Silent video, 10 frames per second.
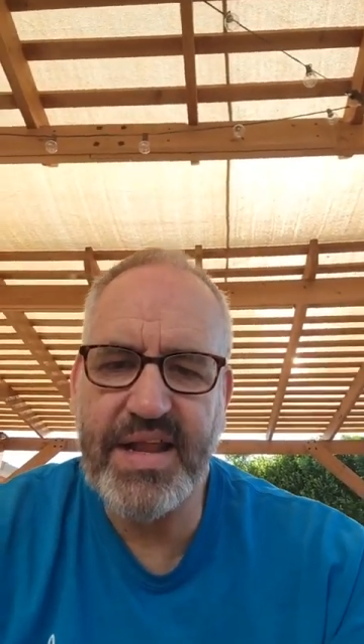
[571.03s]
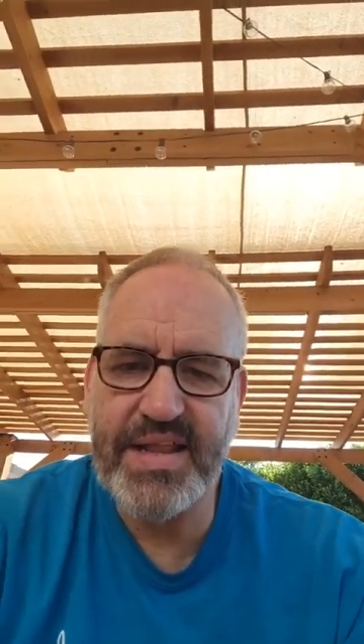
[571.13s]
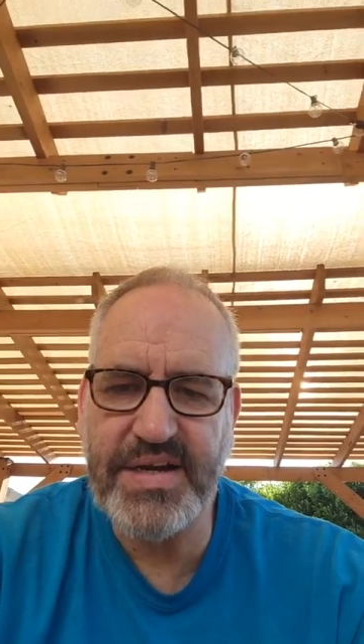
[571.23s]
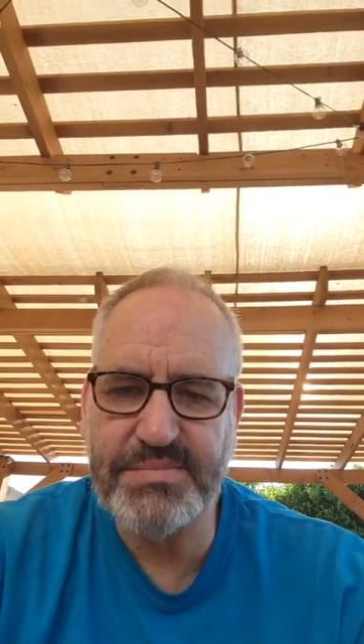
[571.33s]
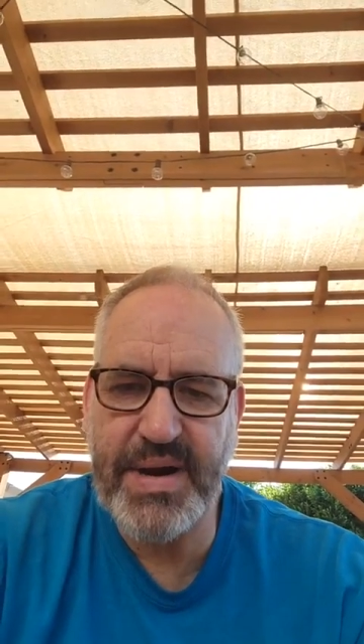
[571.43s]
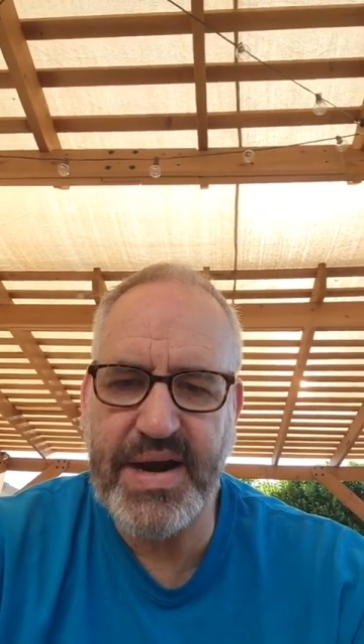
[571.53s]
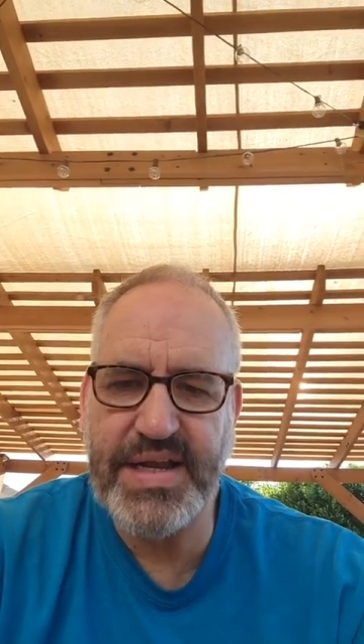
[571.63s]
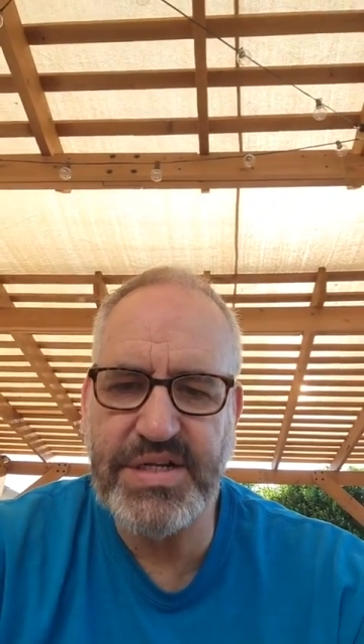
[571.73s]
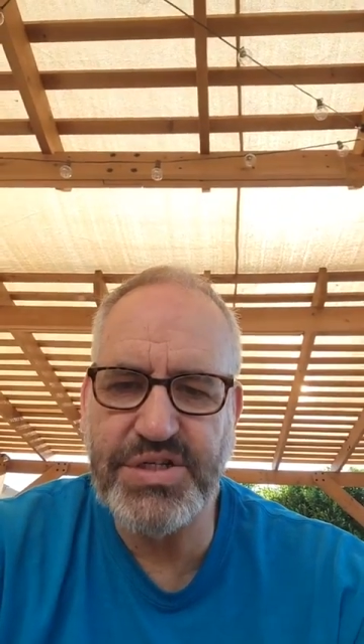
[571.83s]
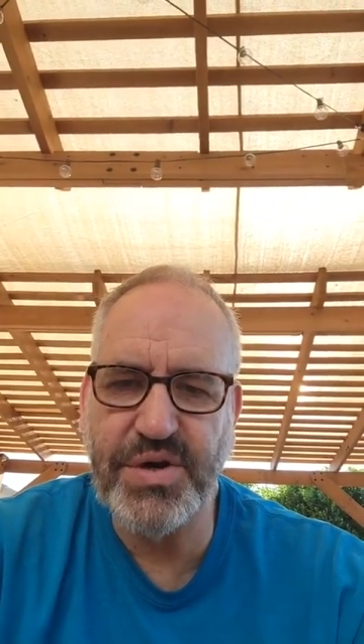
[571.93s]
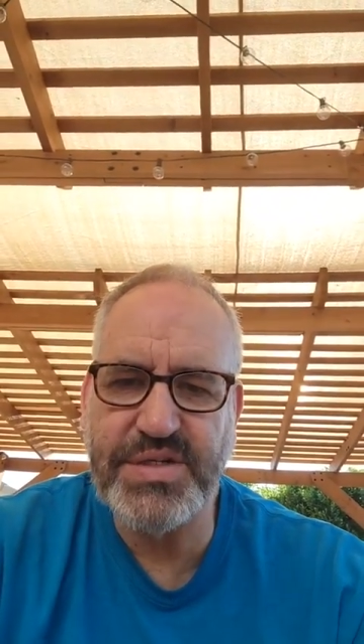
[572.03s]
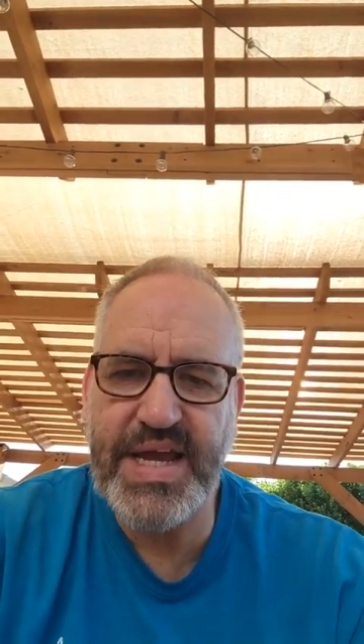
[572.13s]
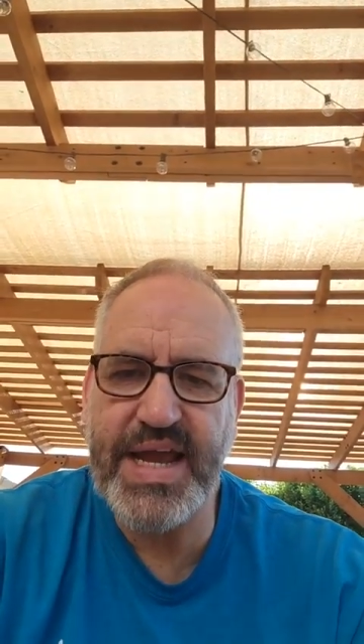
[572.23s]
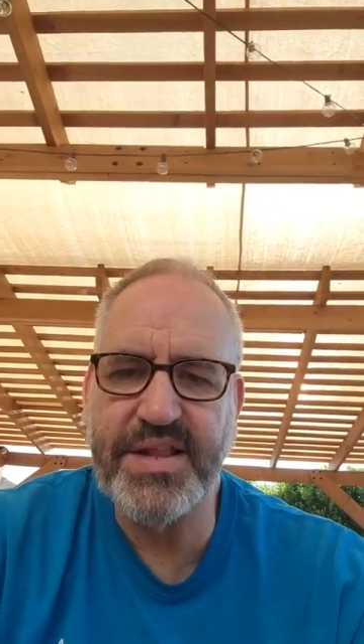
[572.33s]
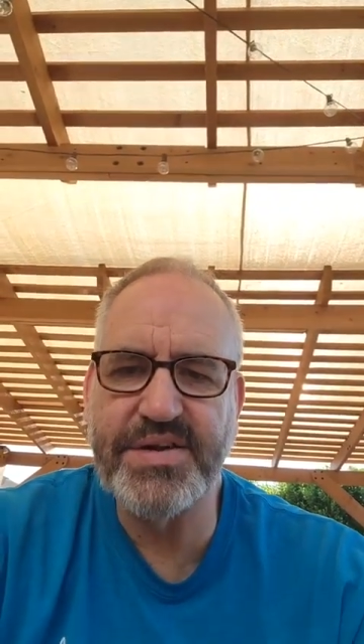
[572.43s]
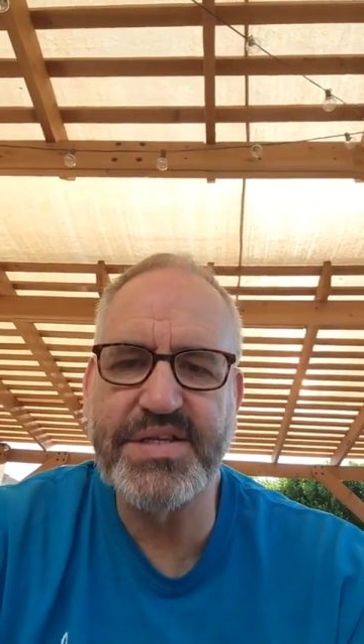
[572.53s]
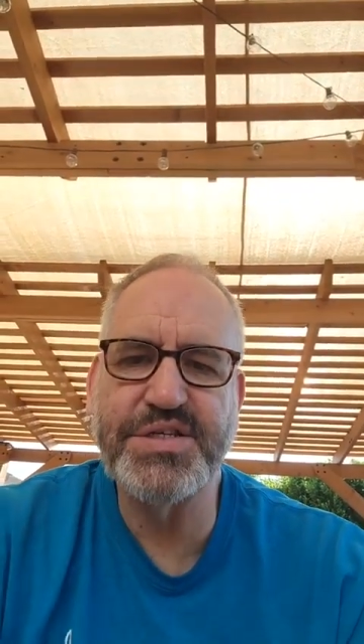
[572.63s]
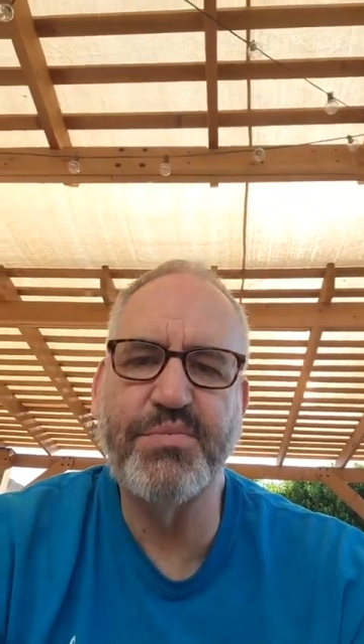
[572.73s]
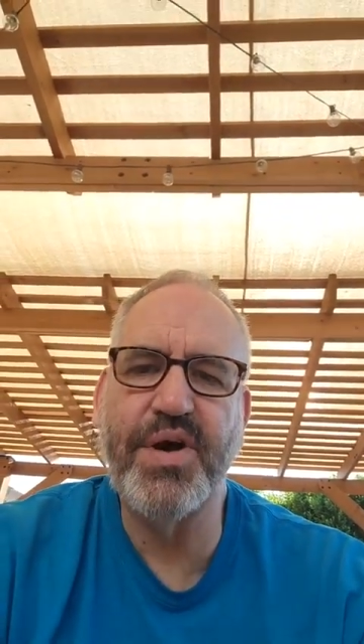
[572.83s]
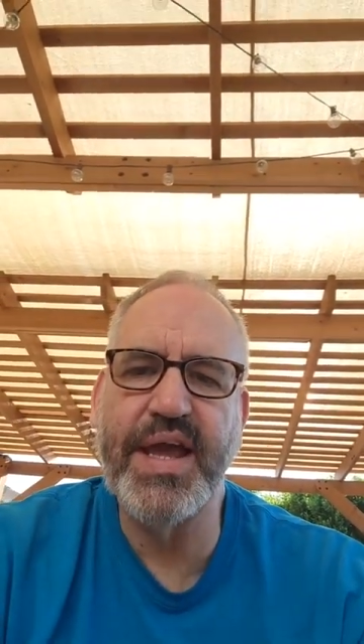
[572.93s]
and there's Mary and Joe Taylor
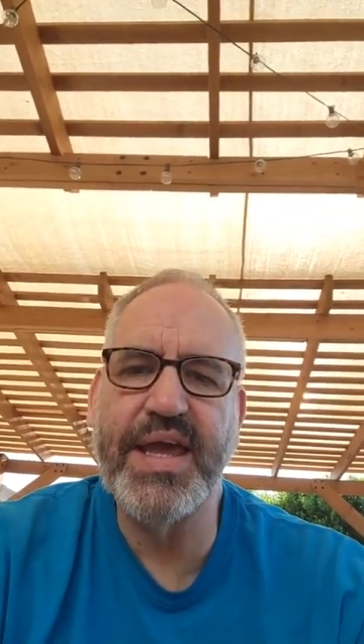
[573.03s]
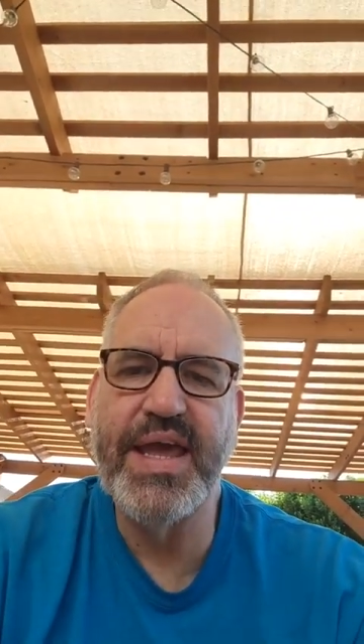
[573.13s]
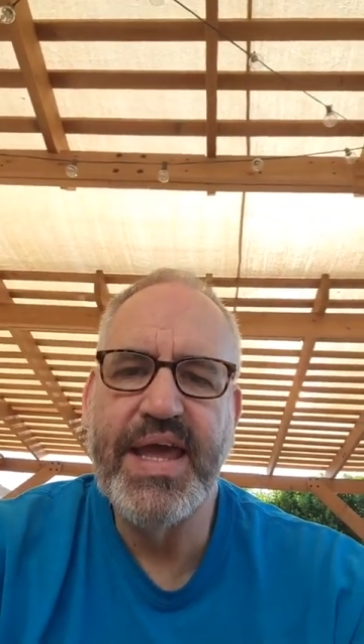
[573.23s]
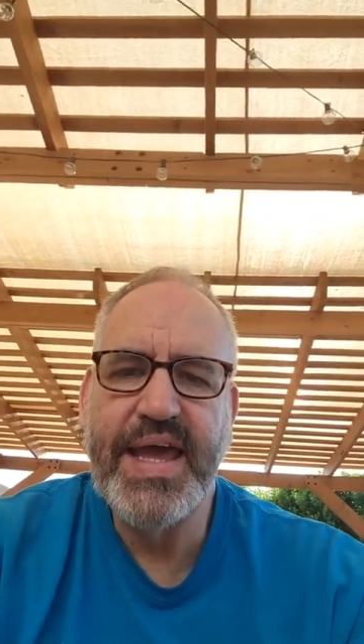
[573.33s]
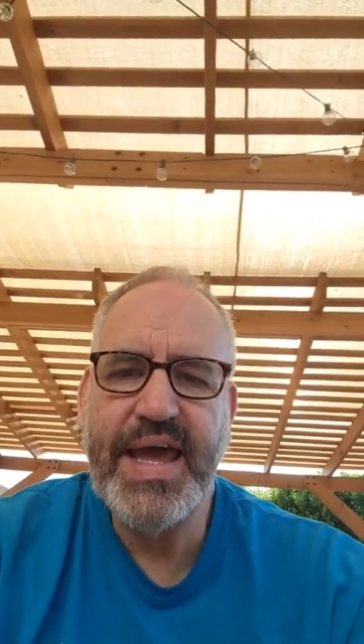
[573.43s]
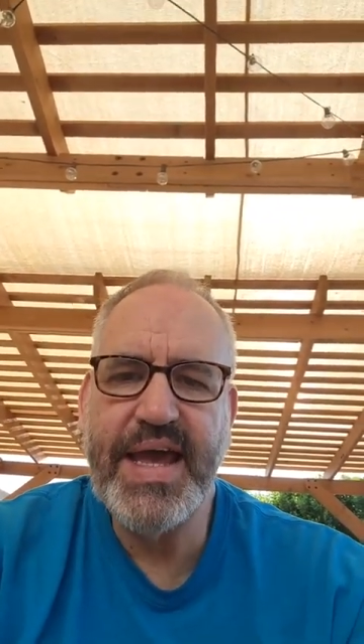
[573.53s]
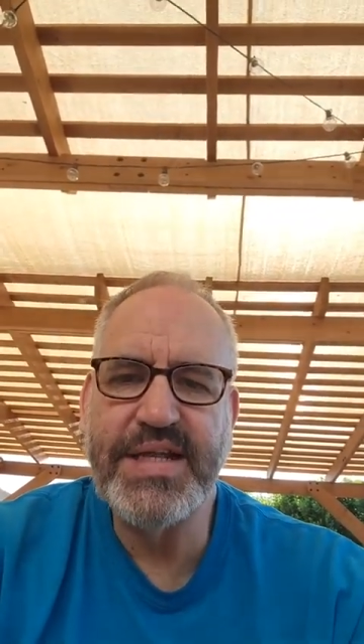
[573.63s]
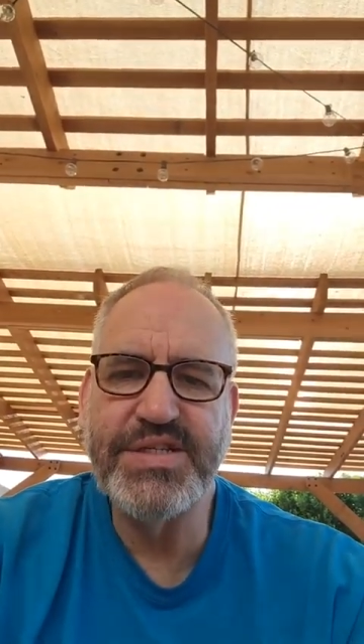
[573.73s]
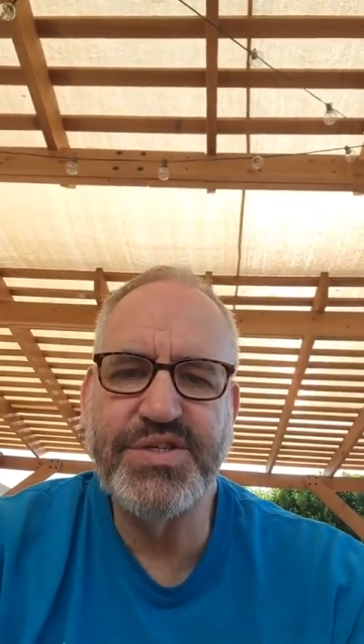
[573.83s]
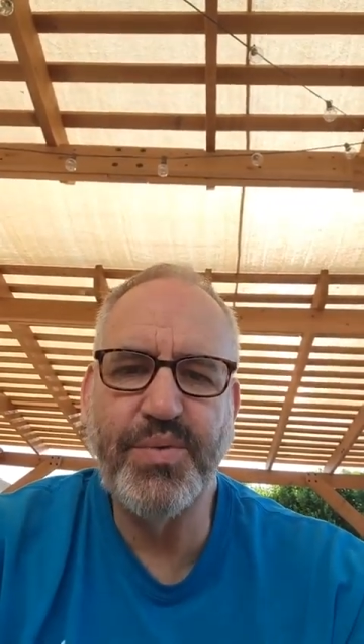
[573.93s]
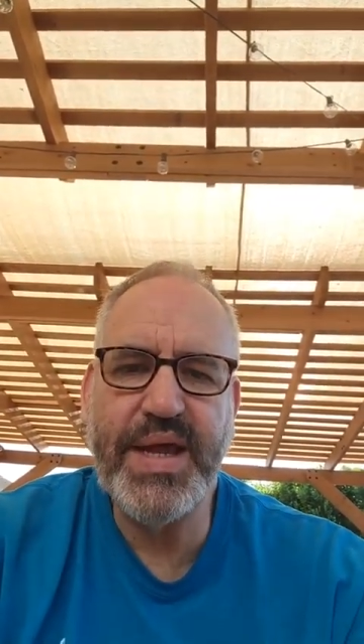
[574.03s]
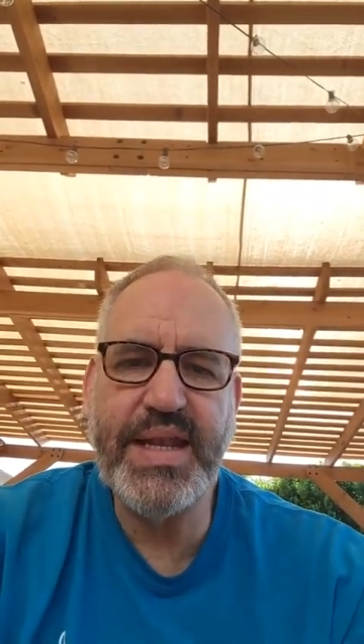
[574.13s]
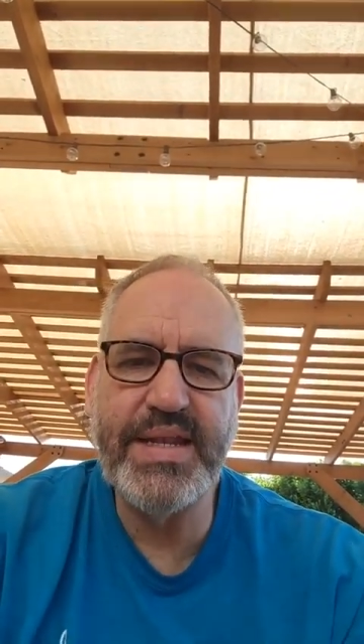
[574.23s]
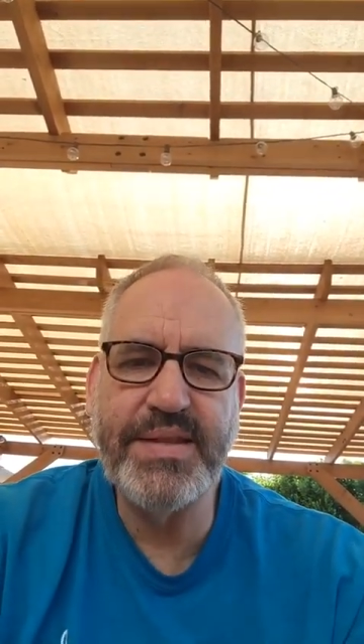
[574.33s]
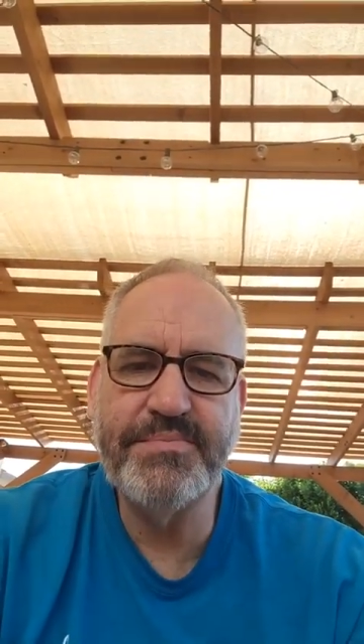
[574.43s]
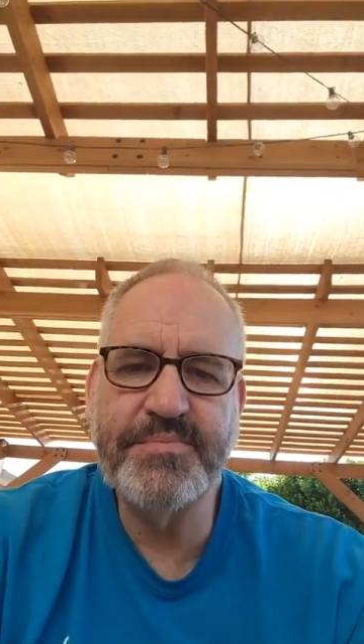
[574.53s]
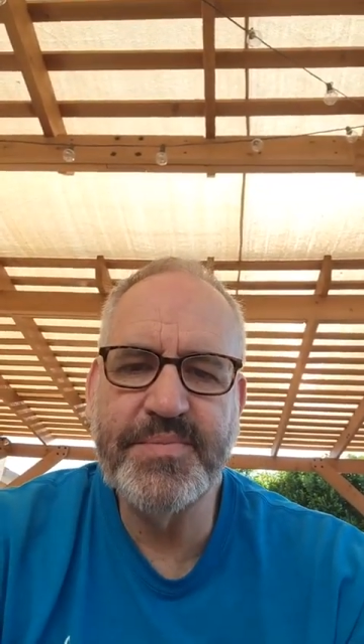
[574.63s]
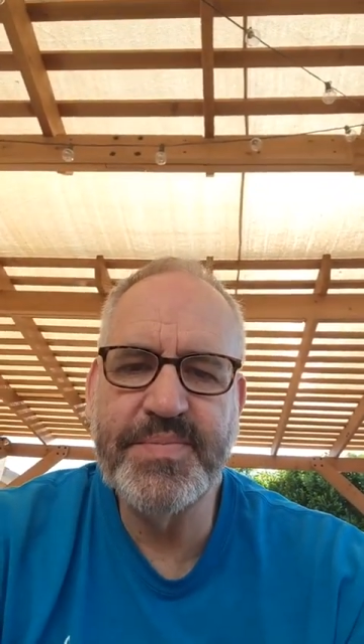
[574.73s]
this morning. Ed Sweeten.